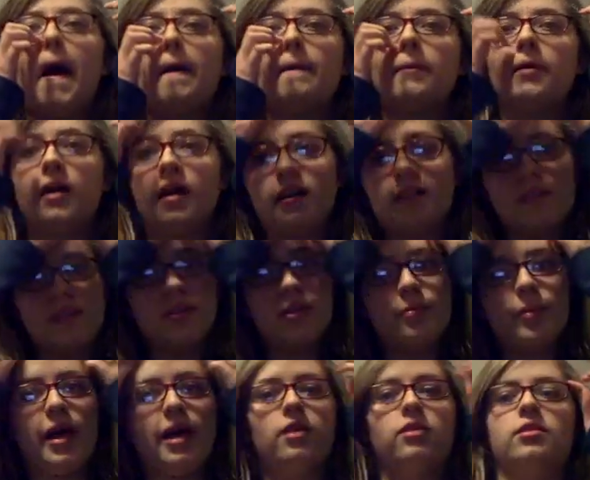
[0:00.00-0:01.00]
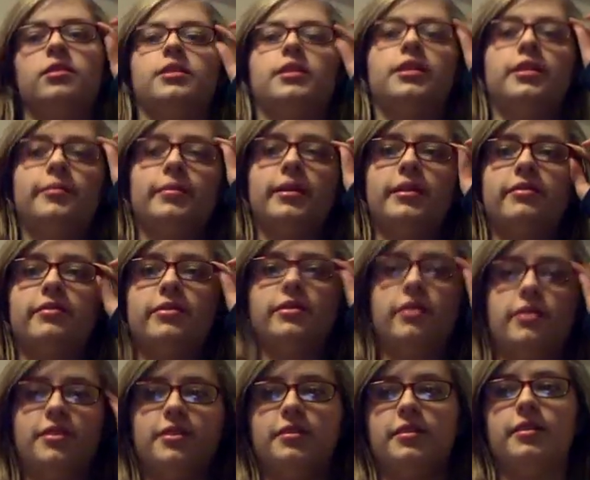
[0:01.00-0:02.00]
Um, I felt bad earlier, but I
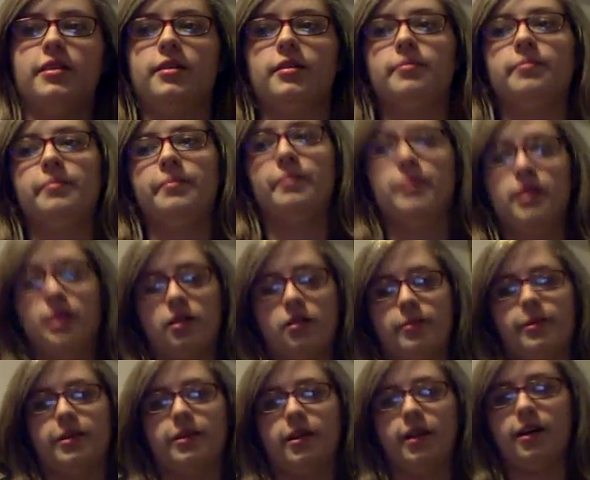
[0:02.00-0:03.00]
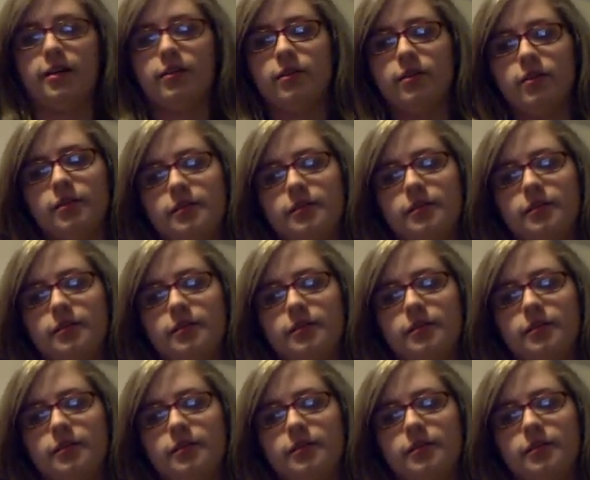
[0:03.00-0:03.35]
feel um, a little better now.